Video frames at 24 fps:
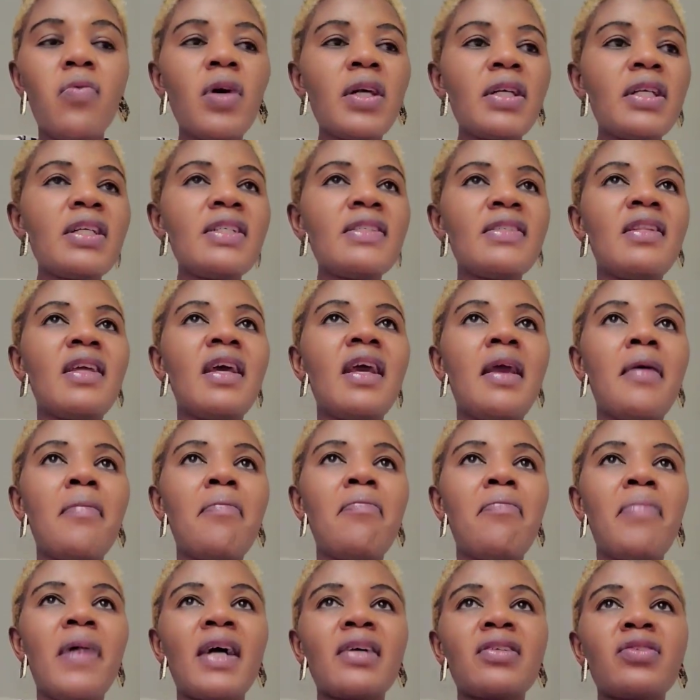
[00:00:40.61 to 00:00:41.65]
What is the
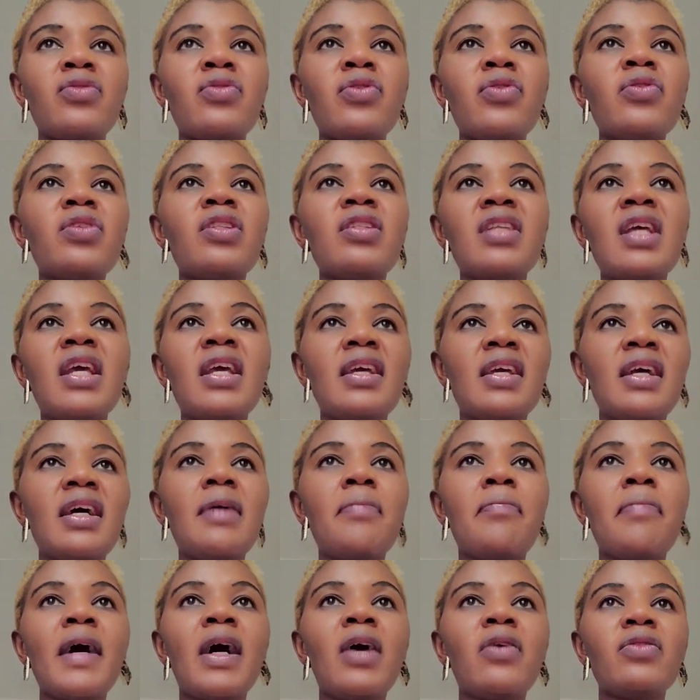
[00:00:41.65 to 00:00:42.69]
impact? Do you think
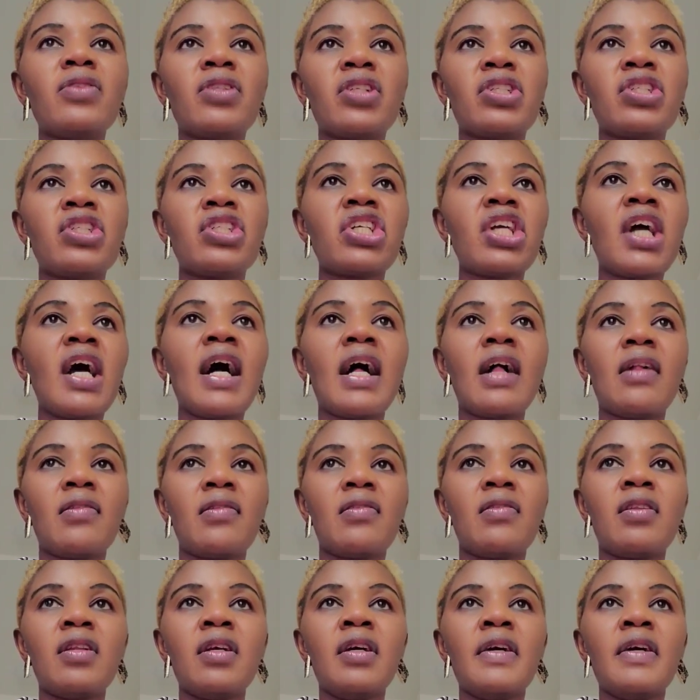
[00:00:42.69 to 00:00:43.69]
about the child